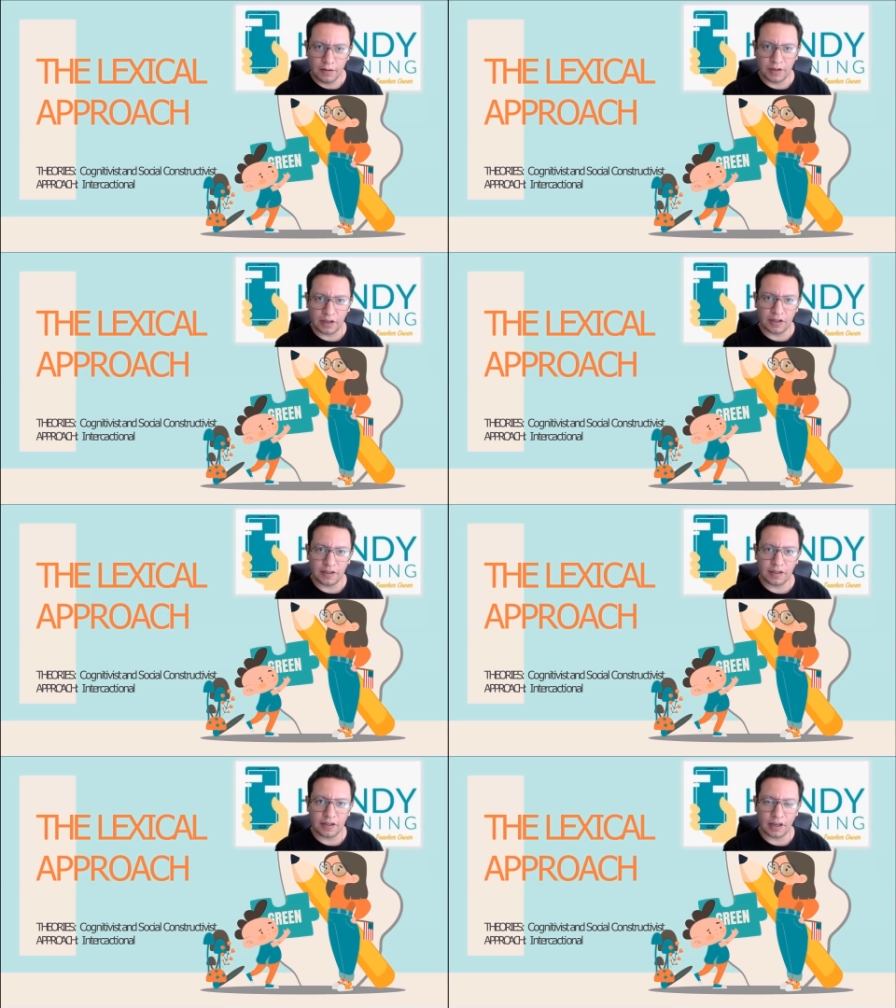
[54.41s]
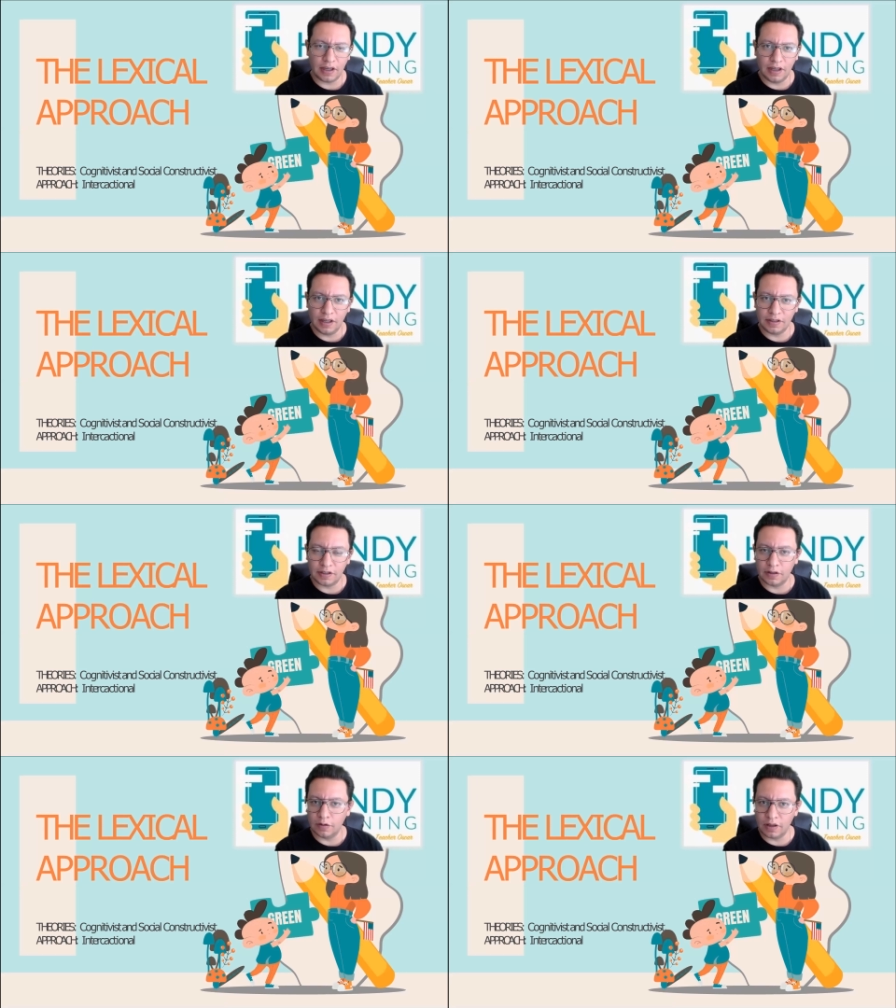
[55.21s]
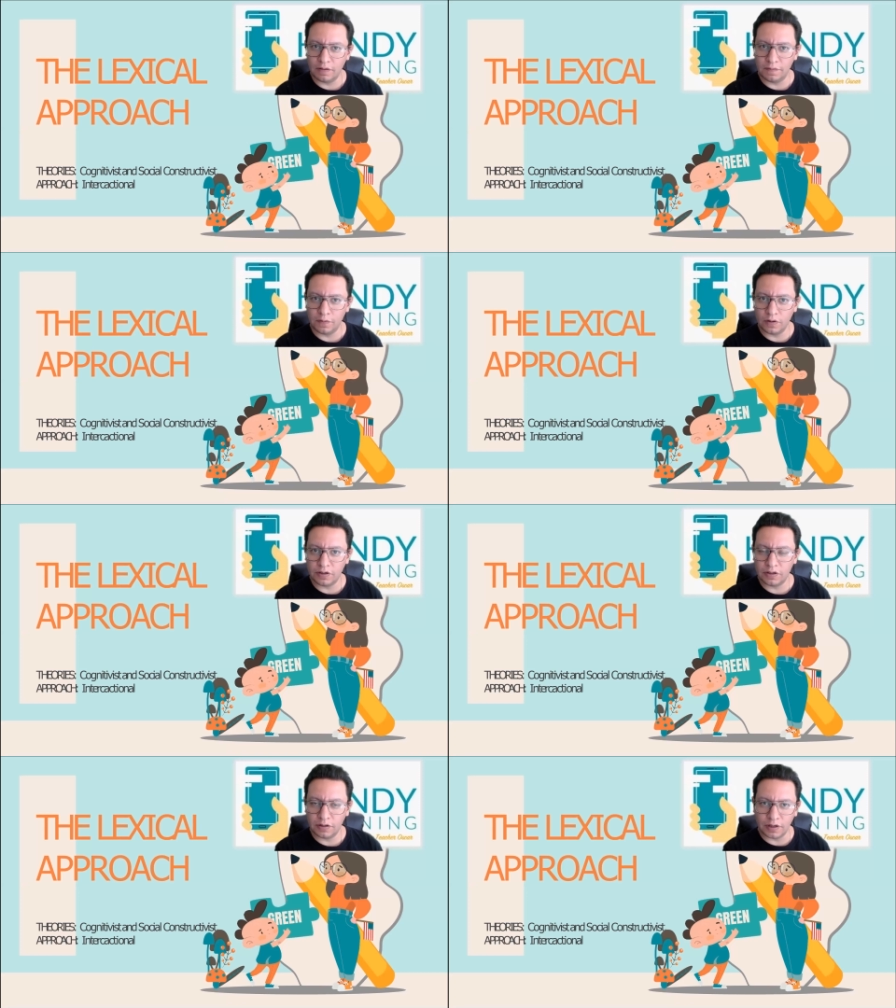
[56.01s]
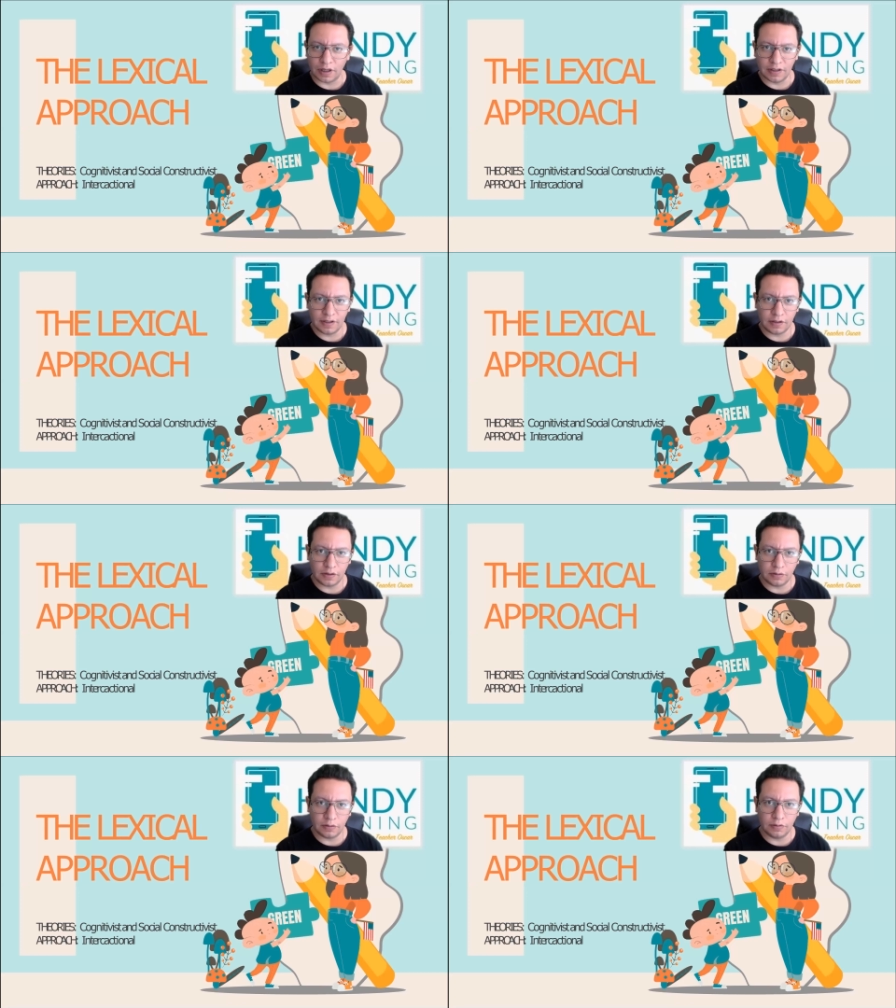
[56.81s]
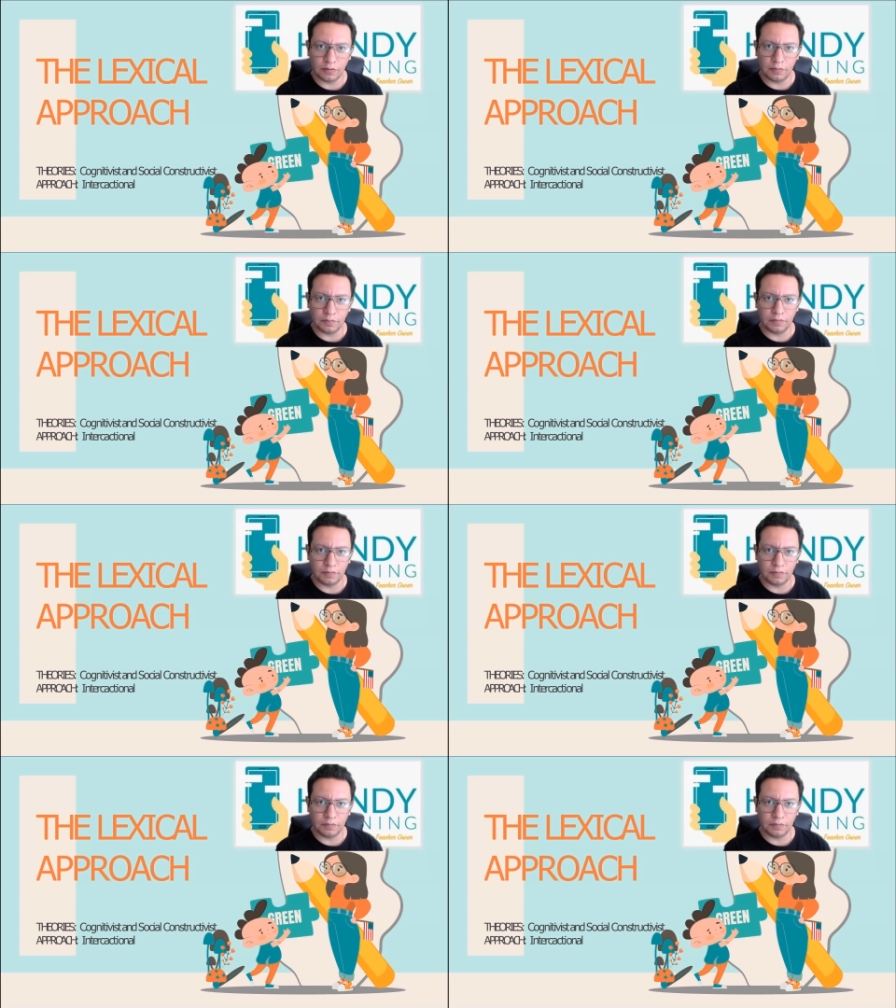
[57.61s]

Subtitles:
because it's looking for students to